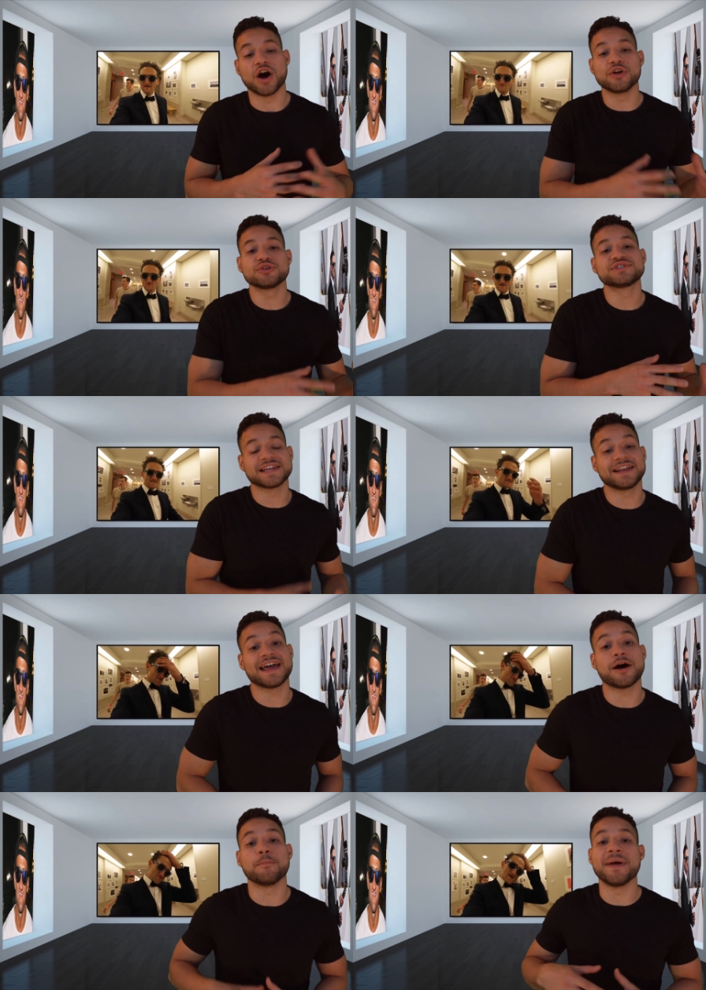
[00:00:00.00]
Understand
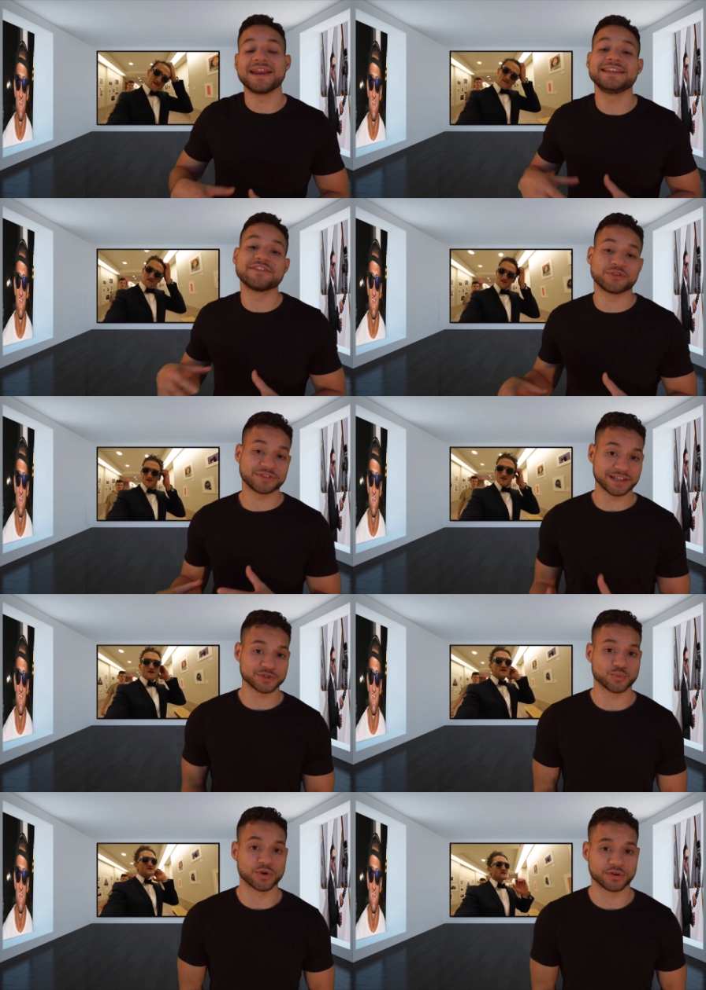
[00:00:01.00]
how many different
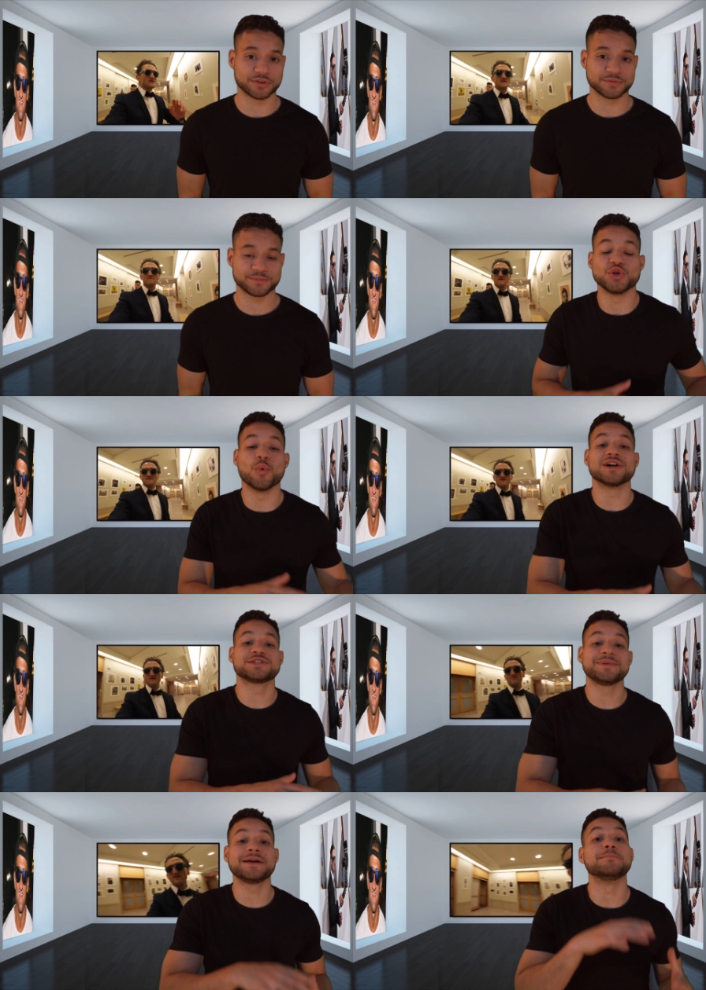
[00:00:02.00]
things work. You want
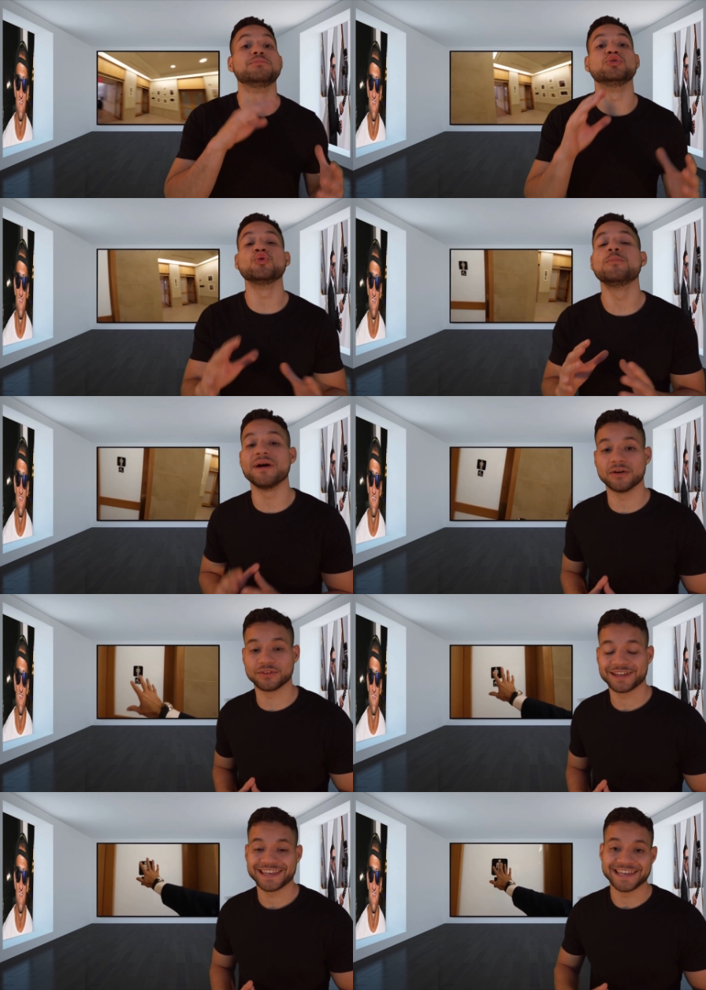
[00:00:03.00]
to be a blue
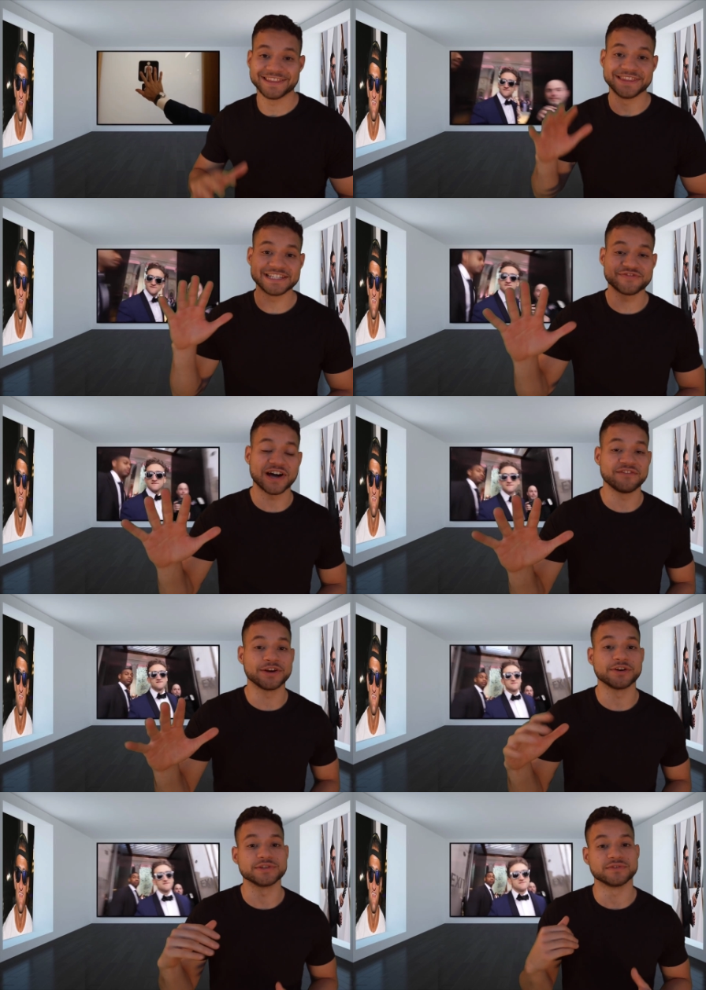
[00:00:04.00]
belt in these 5
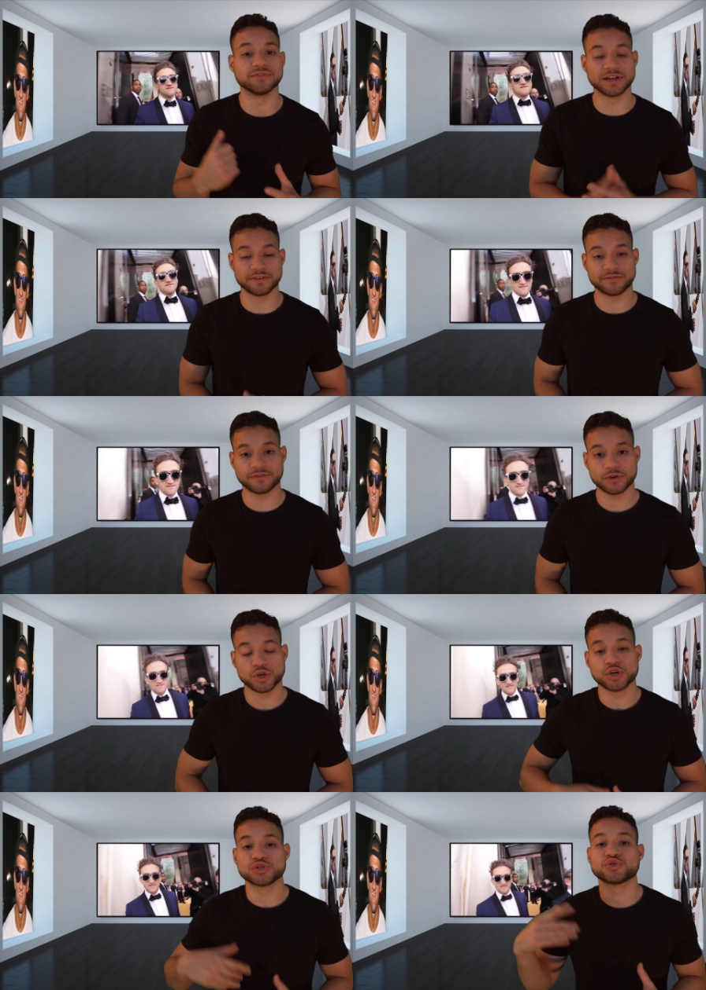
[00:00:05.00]
areas of life.
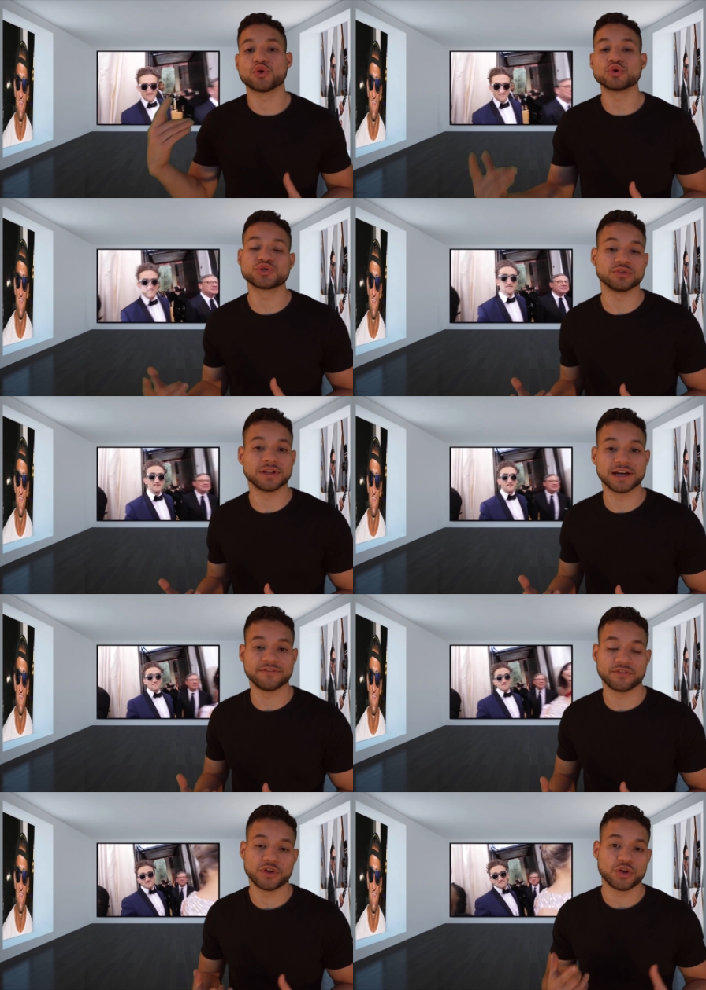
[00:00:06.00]
Social
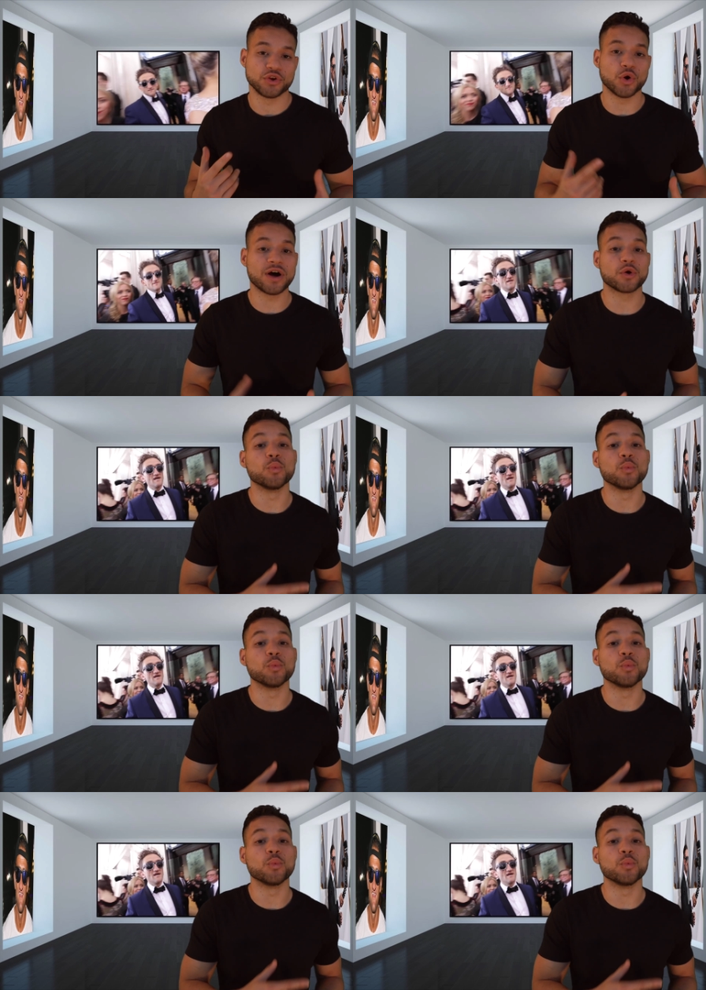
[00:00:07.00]
life, know how to